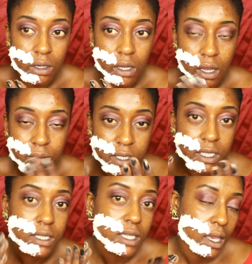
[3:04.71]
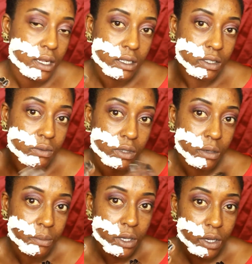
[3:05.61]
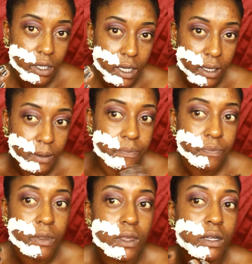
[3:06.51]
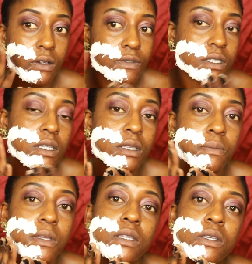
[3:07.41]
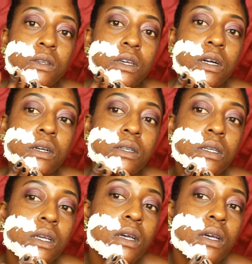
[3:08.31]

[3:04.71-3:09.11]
um, detailing you want to put on it, then obviously the bigger you go.